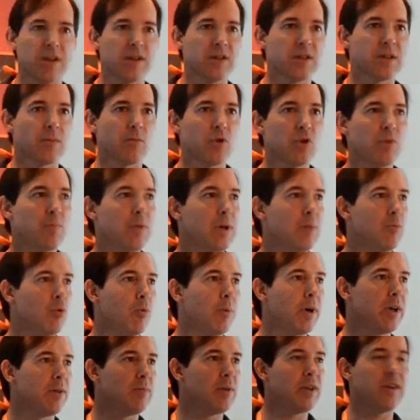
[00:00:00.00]
Some of you people
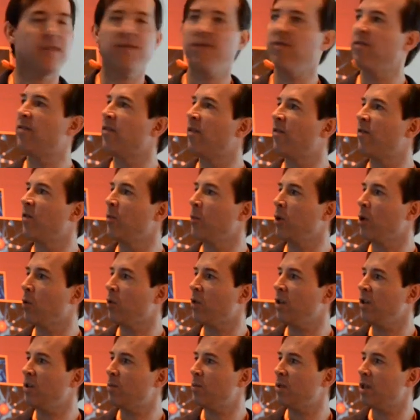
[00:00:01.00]
may be familiar
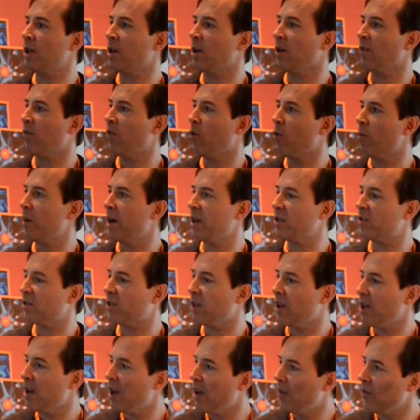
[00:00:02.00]
with these particular formats.
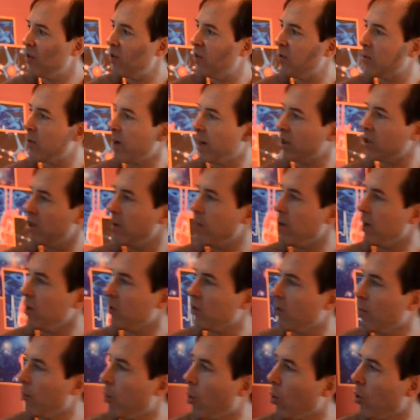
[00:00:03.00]
This is actually being
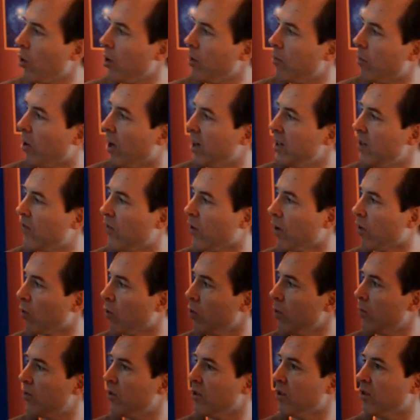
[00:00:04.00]
supported by different
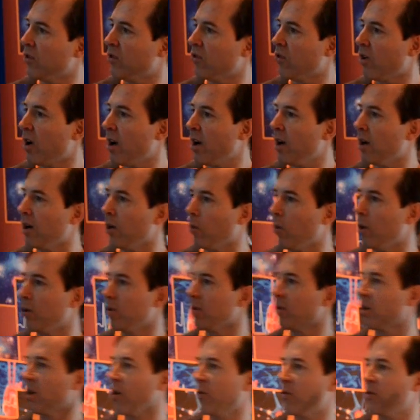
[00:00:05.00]
groups in Australia, and I
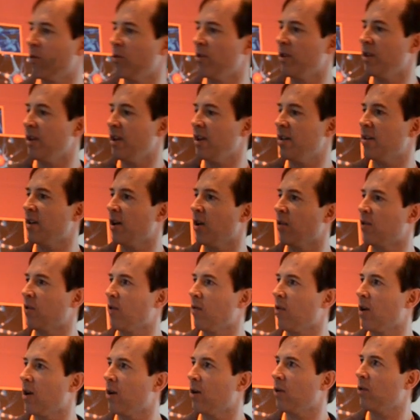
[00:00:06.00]
won't go through the details
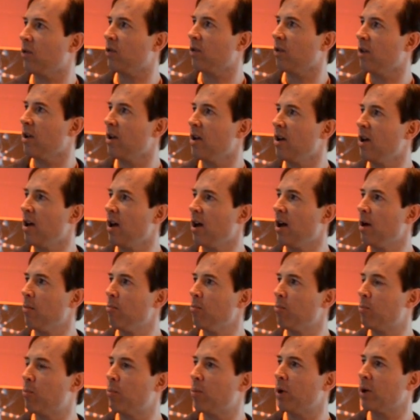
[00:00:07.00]
of those.
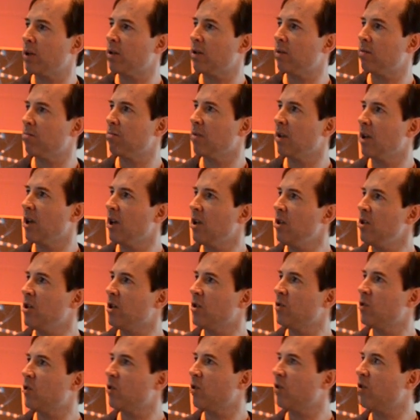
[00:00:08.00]
But you
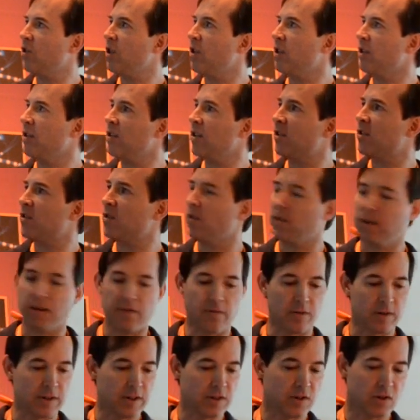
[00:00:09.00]
can sort of see that
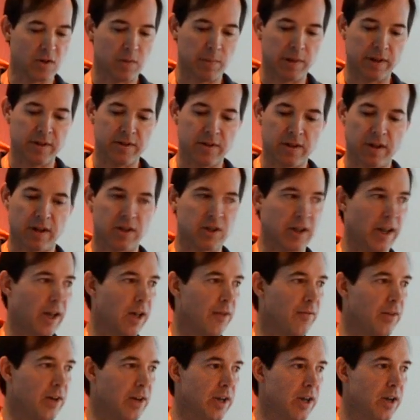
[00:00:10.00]
different disciplines actually
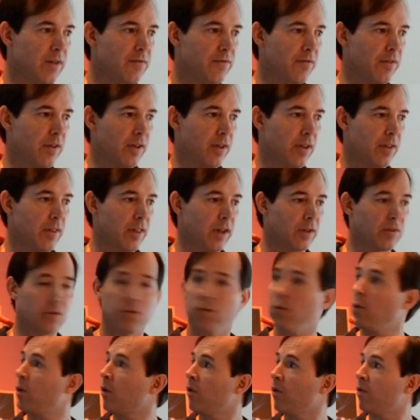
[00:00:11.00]
have a need for that
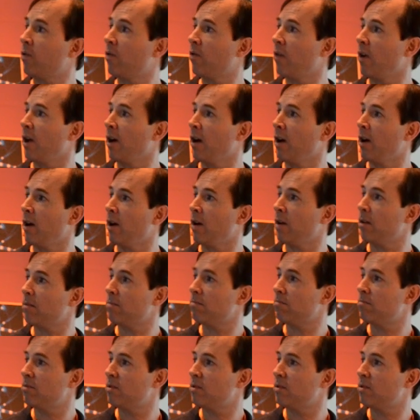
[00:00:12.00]
sort of